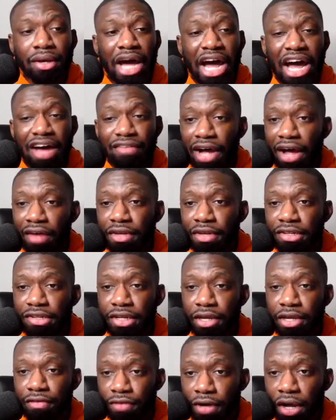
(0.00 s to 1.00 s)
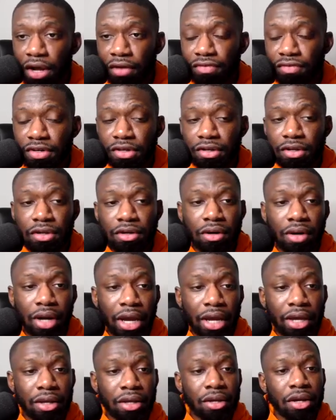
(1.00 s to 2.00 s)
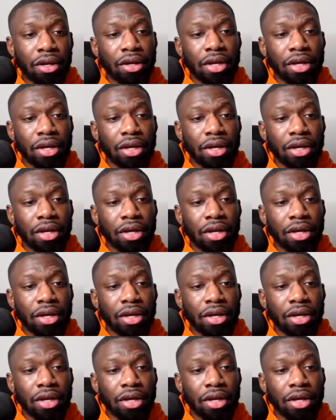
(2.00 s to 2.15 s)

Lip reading: I've obviously evolved, right?